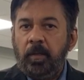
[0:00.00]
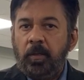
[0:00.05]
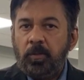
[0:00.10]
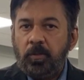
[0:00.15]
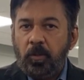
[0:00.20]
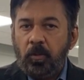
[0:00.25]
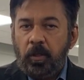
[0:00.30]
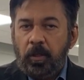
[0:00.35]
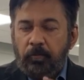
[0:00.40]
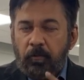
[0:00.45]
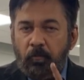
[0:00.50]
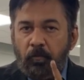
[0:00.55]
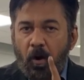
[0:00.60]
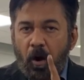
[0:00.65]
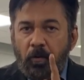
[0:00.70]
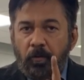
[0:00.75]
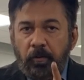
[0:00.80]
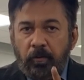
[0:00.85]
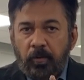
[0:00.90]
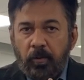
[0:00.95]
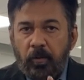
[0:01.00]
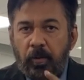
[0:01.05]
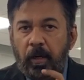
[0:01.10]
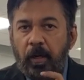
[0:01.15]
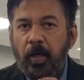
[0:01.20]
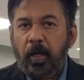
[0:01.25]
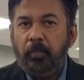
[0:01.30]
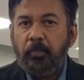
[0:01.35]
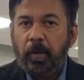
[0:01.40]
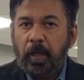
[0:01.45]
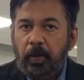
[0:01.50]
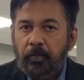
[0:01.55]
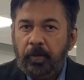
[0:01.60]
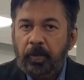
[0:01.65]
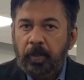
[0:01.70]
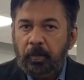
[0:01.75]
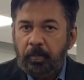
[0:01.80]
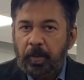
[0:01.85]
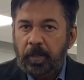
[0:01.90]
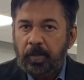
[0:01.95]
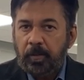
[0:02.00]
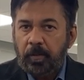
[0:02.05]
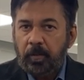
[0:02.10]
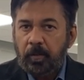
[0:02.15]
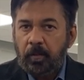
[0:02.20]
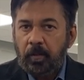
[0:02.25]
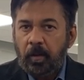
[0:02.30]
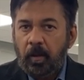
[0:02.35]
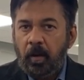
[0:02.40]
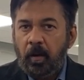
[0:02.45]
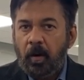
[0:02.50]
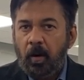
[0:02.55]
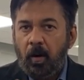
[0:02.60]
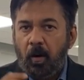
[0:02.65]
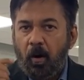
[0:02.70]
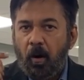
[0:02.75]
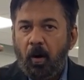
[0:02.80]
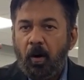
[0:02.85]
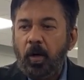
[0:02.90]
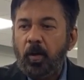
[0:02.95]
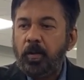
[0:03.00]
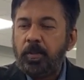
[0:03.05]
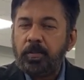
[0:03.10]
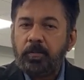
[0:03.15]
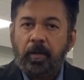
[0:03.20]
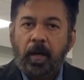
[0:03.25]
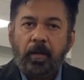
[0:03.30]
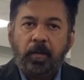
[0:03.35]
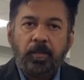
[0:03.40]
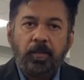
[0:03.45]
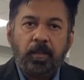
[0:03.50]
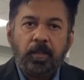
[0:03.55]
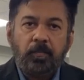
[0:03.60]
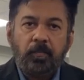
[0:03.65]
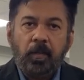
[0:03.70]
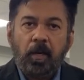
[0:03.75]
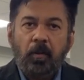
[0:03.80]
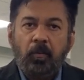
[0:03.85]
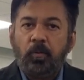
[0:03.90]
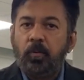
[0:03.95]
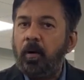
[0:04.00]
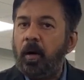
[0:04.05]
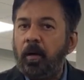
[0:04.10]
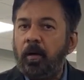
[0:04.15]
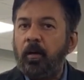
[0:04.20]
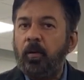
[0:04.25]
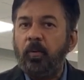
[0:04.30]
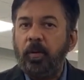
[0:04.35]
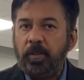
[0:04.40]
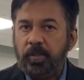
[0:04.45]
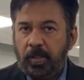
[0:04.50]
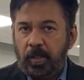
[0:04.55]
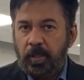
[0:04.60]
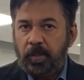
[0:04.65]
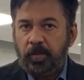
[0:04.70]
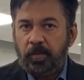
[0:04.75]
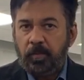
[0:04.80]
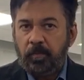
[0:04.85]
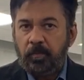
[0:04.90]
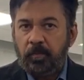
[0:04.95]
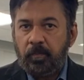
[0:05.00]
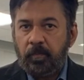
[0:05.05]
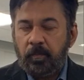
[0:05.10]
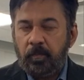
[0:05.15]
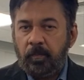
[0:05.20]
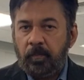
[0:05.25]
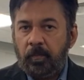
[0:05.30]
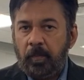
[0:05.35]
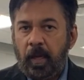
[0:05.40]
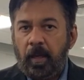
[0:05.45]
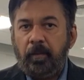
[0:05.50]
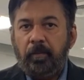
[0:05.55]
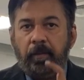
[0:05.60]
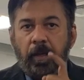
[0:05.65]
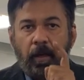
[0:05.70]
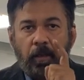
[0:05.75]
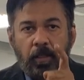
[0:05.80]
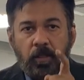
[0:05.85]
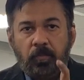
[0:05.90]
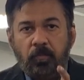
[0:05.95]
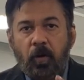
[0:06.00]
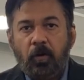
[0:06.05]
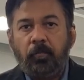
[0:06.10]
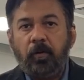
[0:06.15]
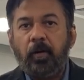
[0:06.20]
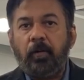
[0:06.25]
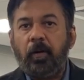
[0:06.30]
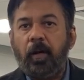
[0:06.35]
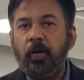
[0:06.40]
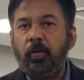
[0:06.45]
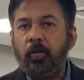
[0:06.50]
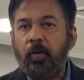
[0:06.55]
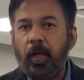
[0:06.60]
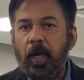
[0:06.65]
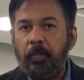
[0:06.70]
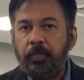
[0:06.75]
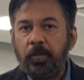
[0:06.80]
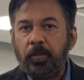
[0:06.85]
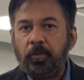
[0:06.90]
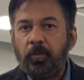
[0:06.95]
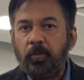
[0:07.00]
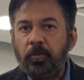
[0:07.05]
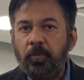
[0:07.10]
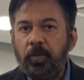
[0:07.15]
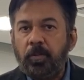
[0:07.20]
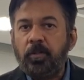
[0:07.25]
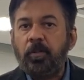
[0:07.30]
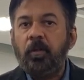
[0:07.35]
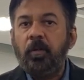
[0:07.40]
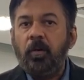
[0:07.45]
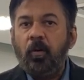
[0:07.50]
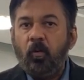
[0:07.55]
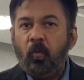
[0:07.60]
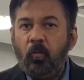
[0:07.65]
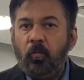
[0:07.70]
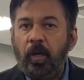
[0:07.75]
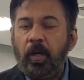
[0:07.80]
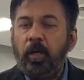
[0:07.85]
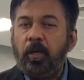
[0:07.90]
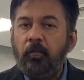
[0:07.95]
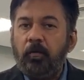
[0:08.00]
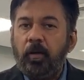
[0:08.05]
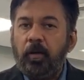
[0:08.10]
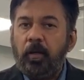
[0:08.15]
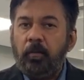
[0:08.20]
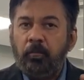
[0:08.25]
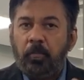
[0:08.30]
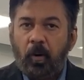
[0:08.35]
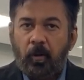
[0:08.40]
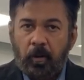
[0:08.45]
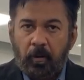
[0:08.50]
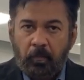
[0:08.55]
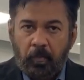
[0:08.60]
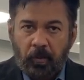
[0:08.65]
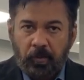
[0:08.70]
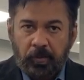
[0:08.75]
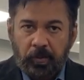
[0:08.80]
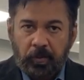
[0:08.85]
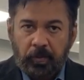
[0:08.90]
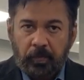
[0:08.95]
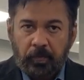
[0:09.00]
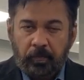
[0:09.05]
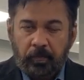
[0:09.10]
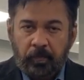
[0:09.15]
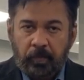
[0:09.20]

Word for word: So, if you want to really benefit the patient, all your strategies will have to undergo a change. And that is what we are trying to capture through this very, very important project.